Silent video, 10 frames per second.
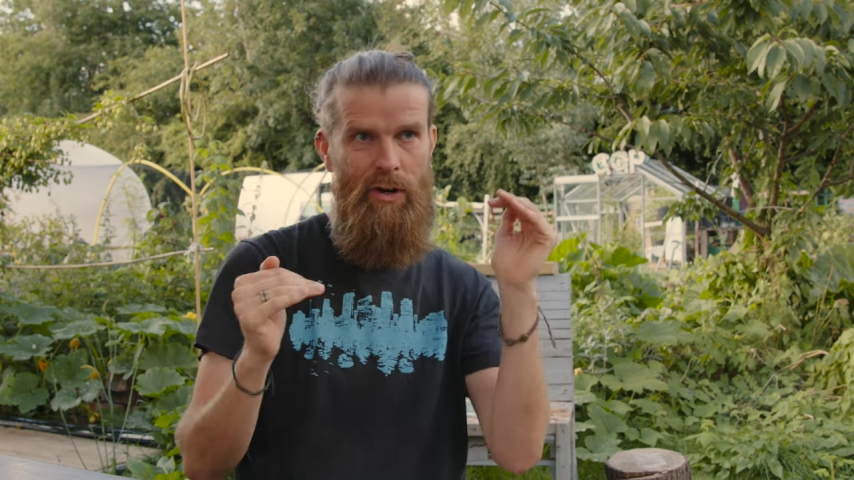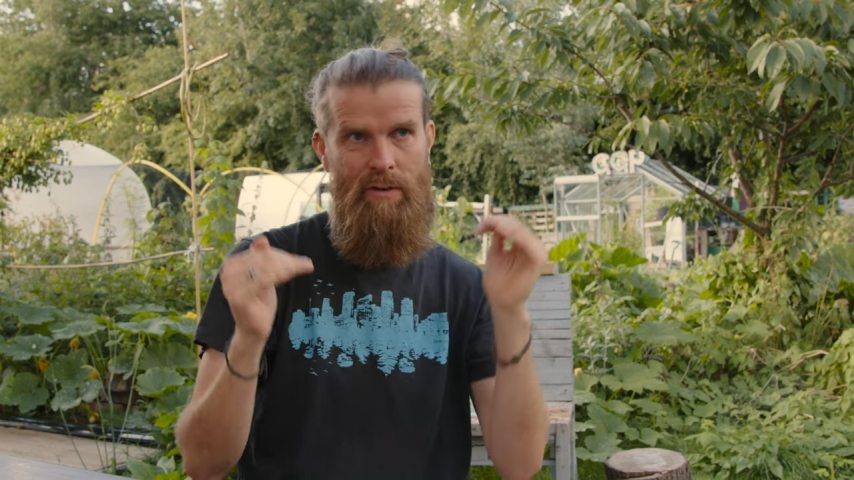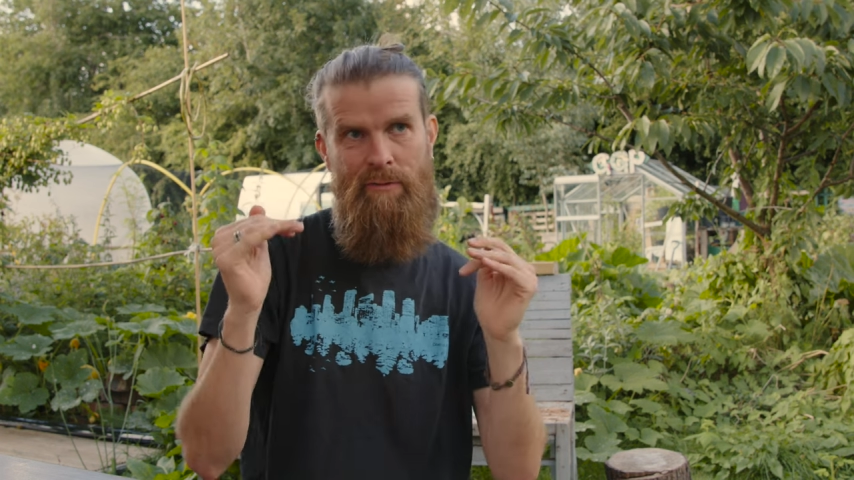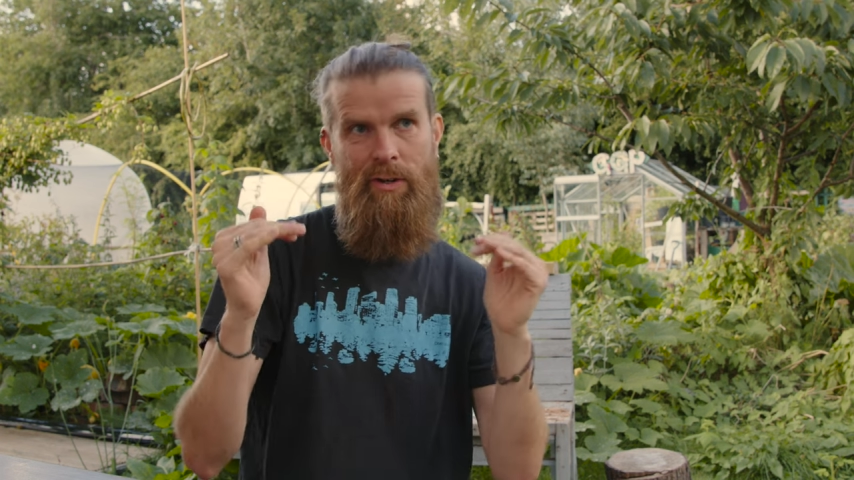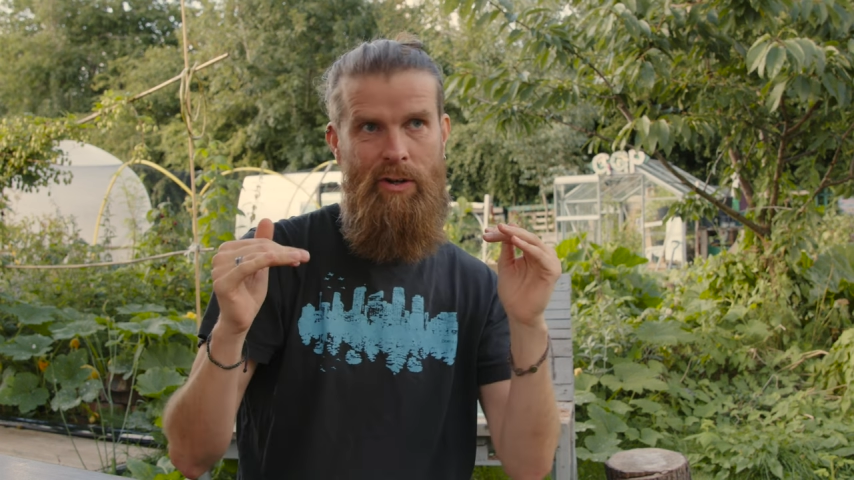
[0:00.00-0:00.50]

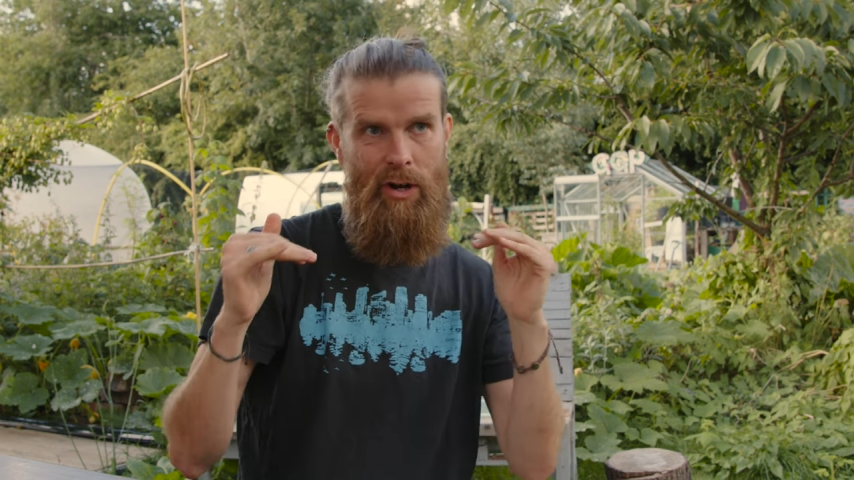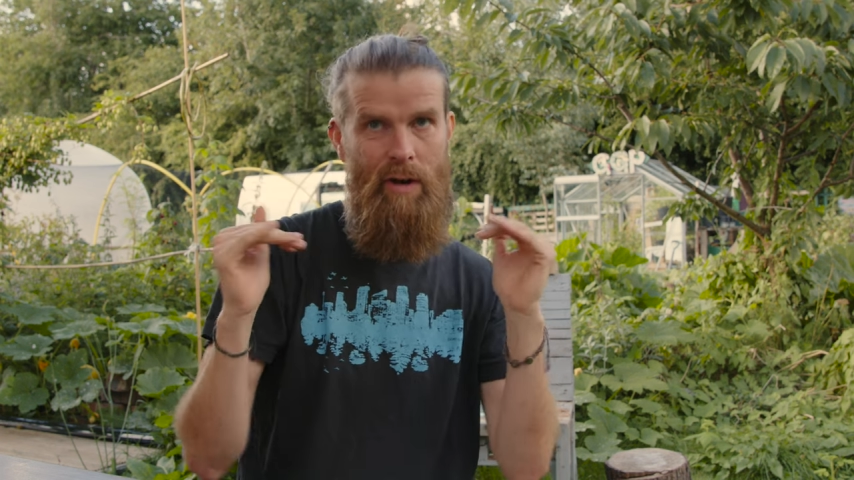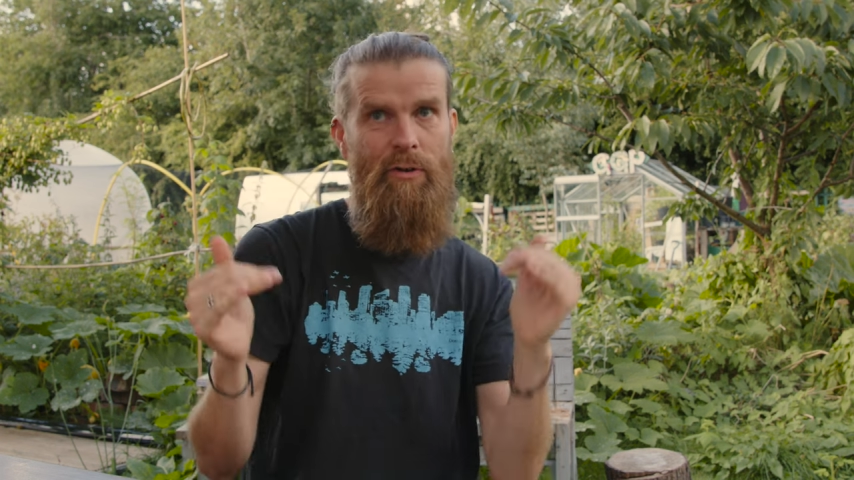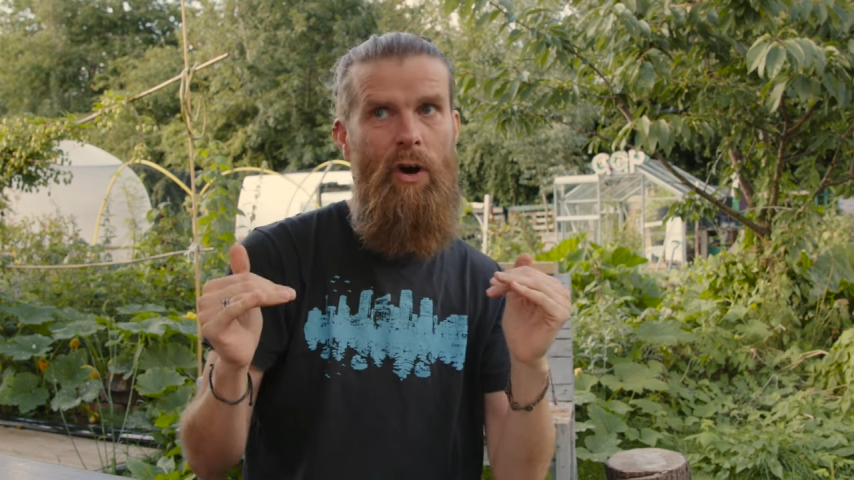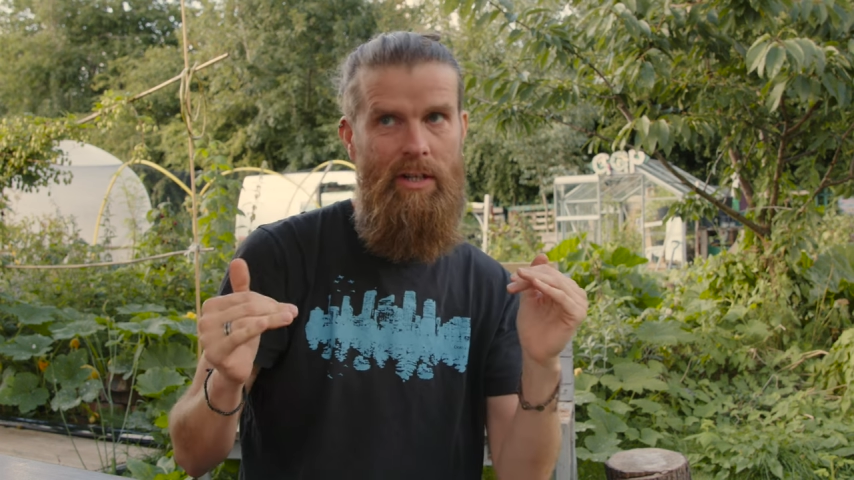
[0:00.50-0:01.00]

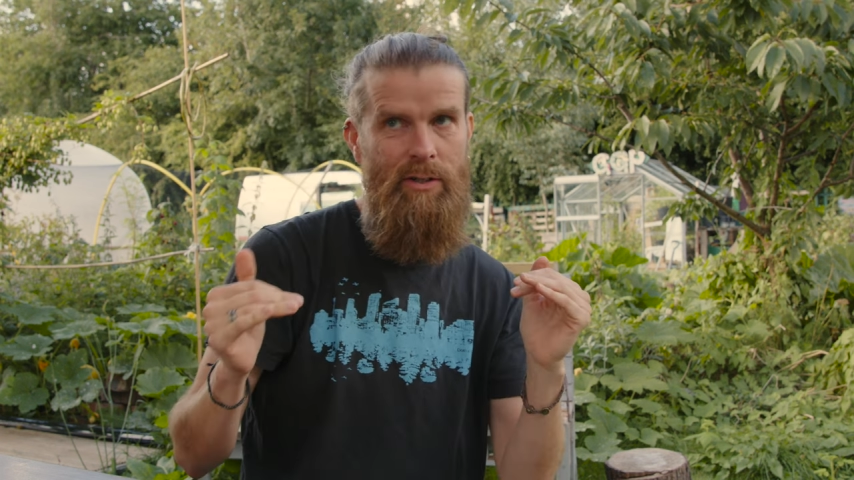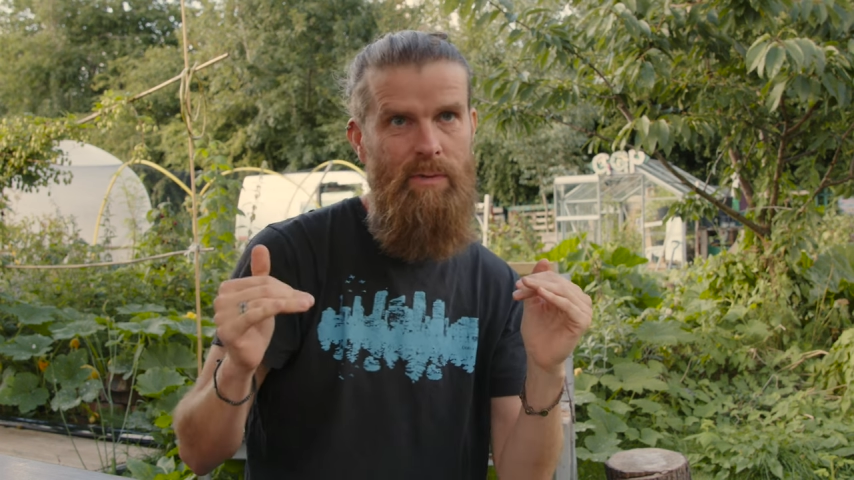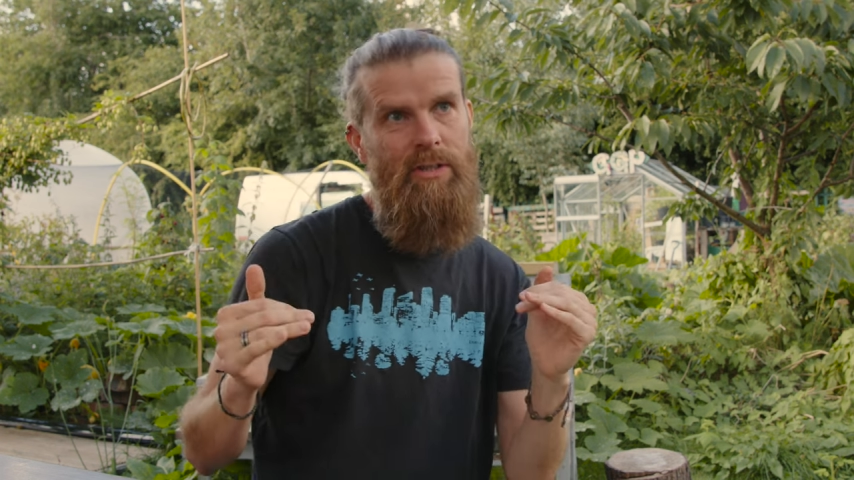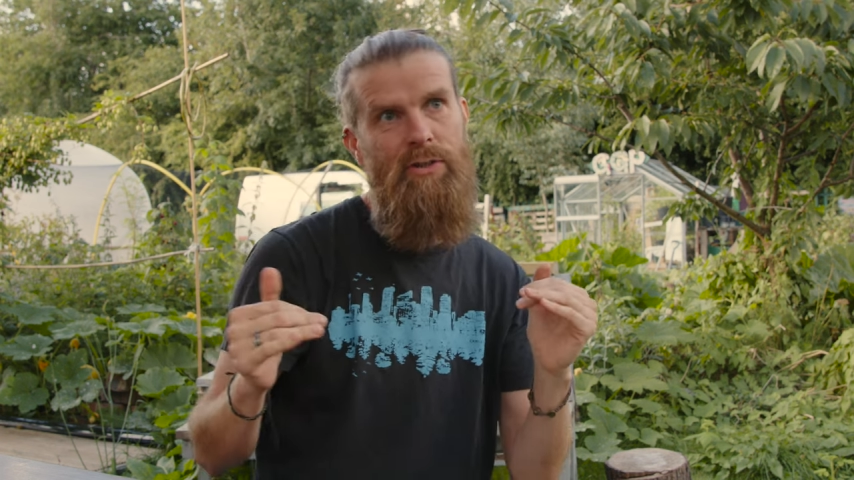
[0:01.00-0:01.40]
of knowledge with the